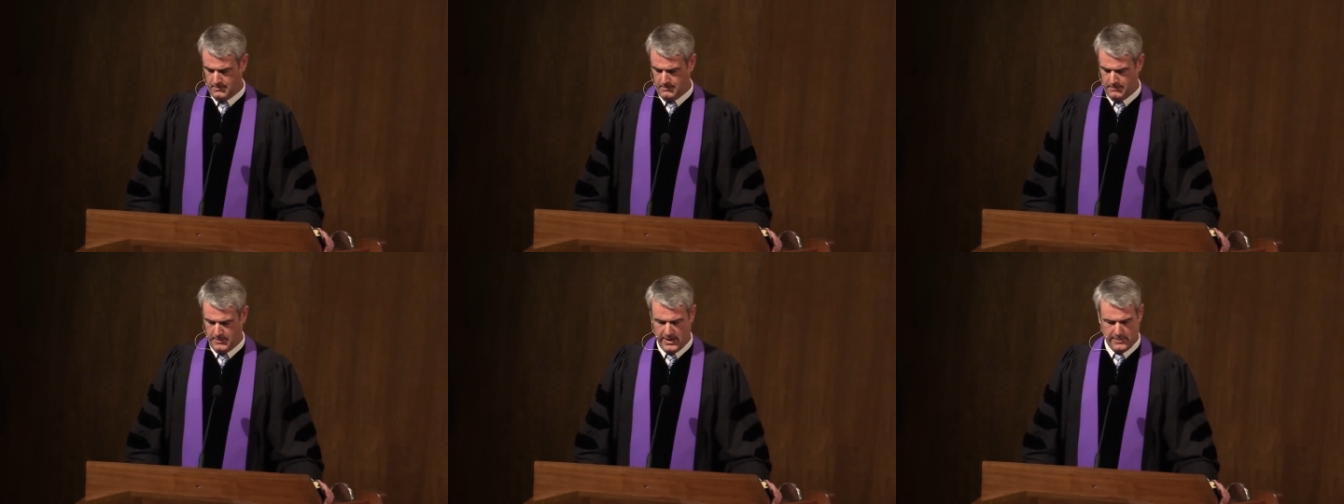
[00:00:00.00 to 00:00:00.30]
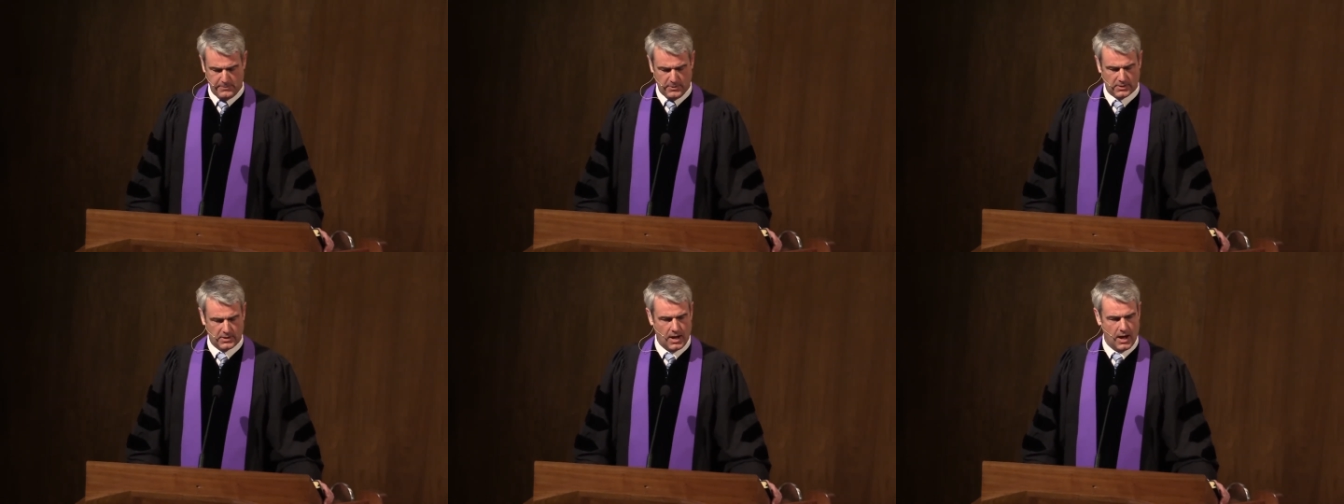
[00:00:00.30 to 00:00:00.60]

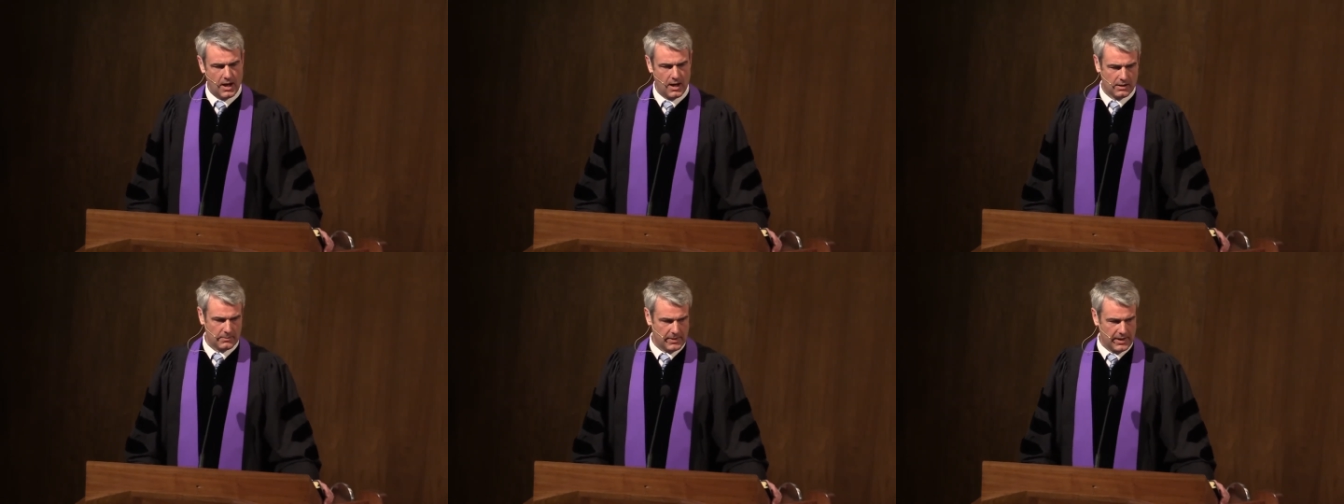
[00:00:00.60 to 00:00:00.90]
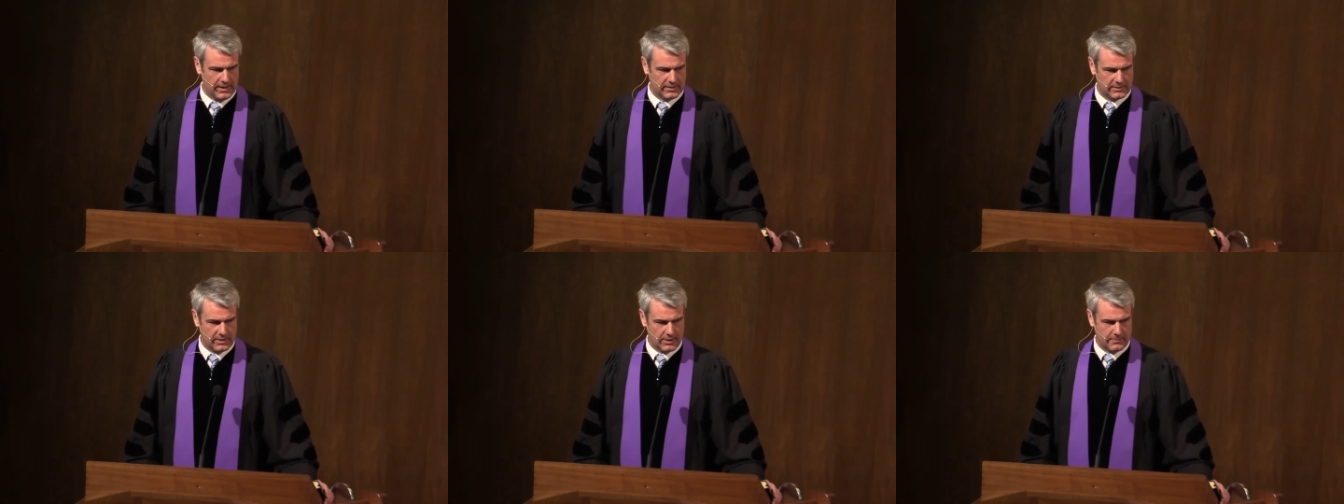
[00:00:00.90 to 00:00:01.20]
People call me
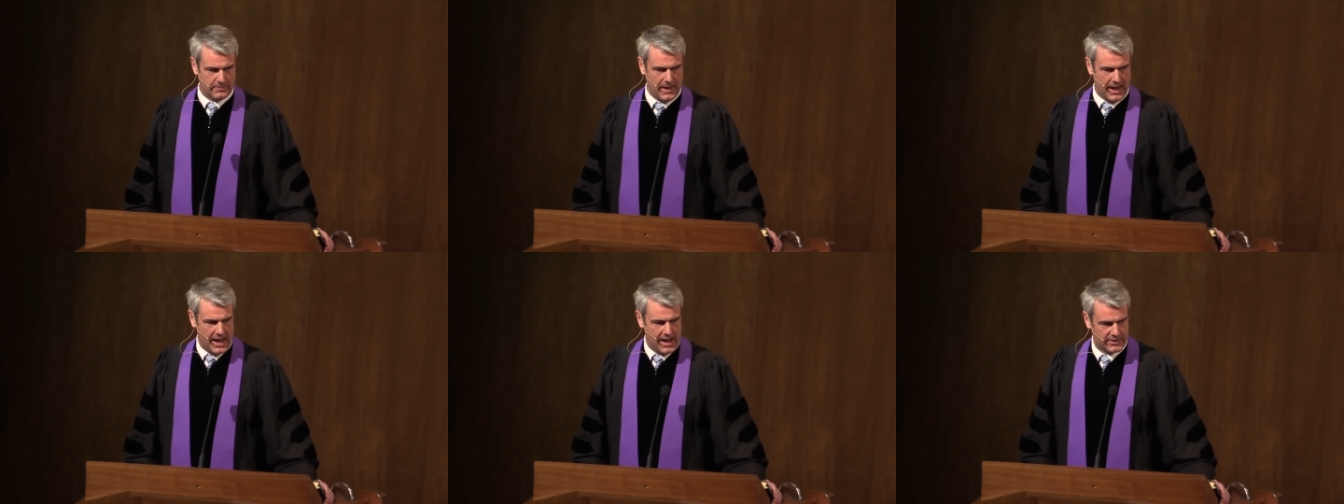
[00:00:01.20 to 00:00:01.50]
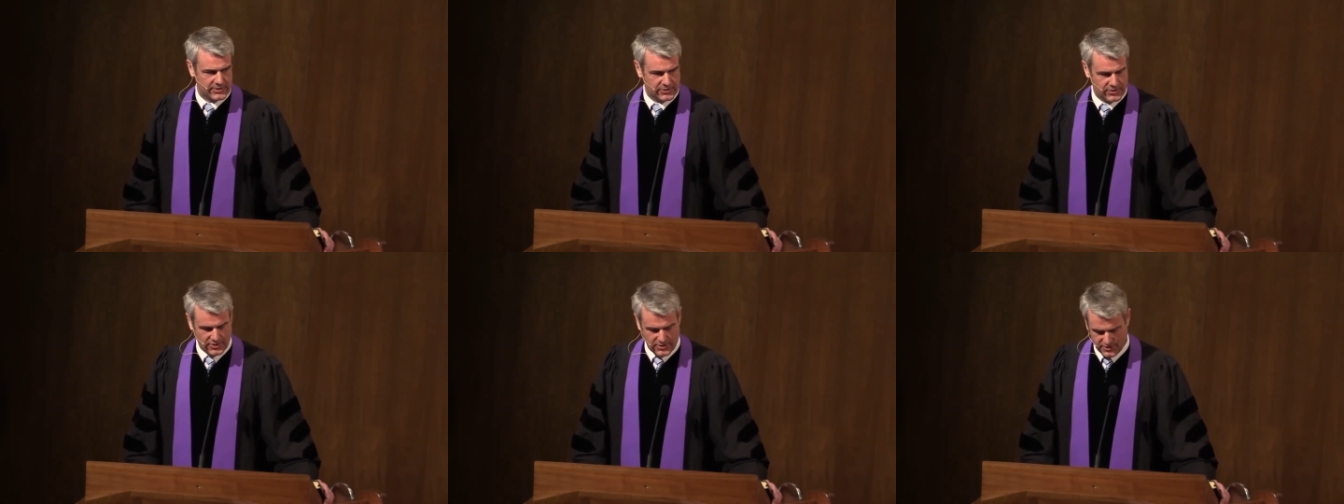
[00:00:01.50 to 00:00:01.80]
as their
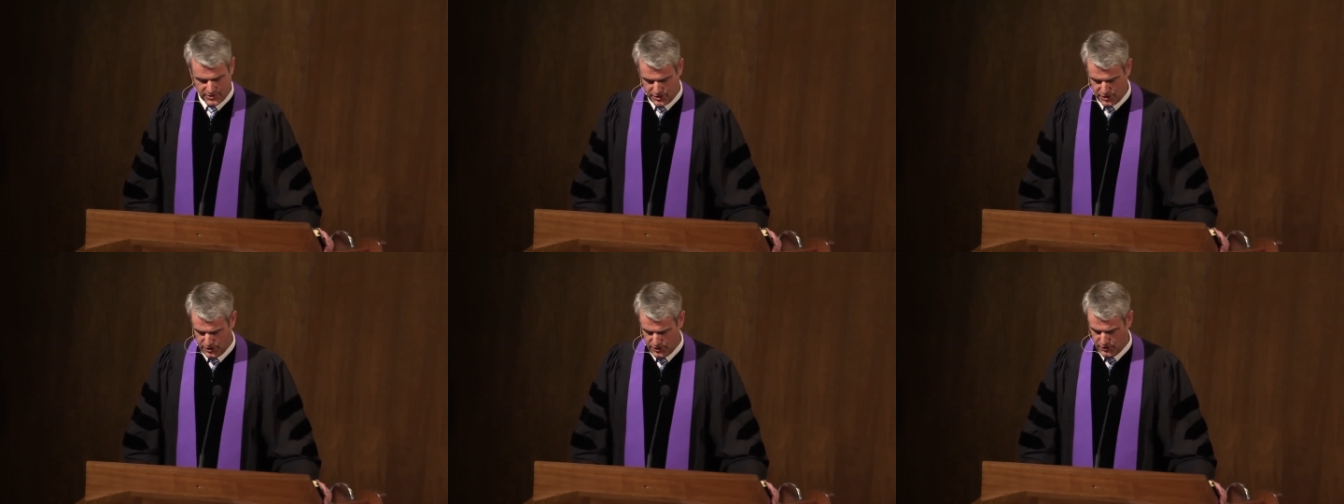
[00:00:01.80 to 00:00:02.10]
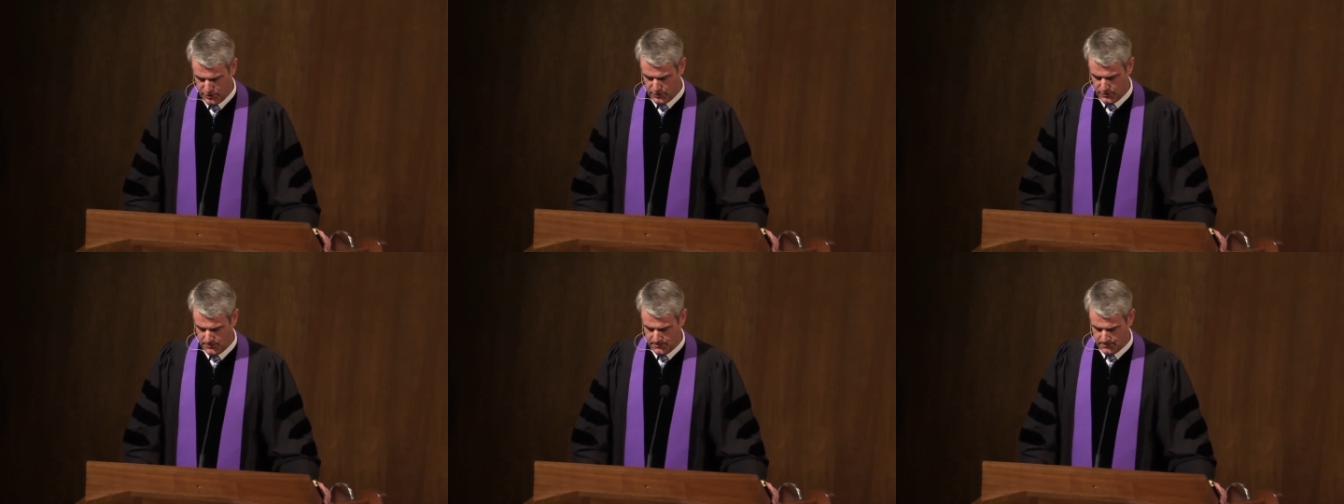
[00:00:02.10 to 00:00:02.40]
pastor
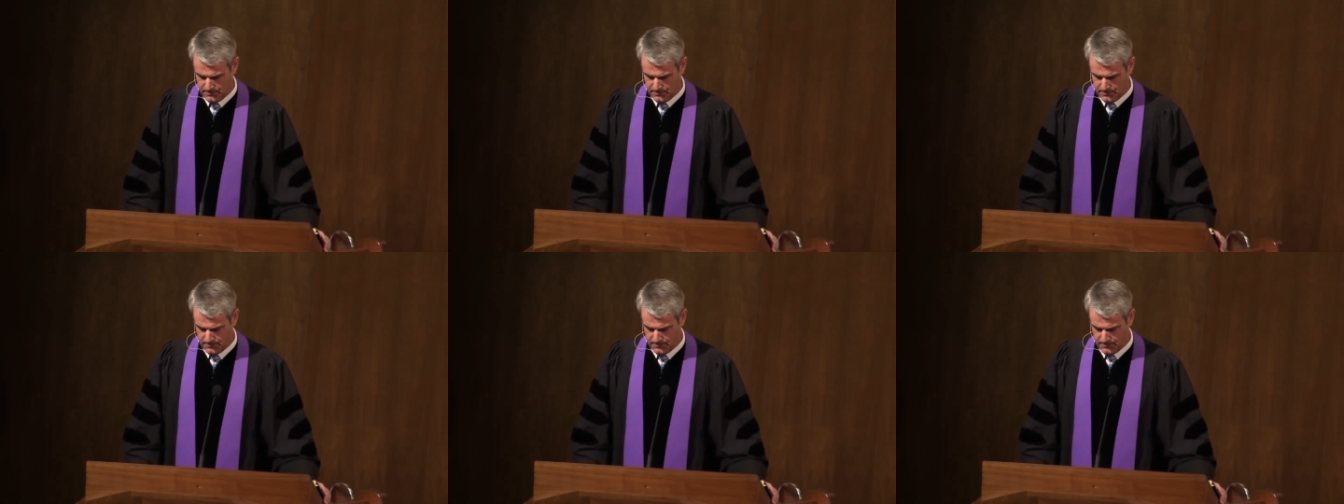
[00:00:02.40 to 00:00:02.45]
to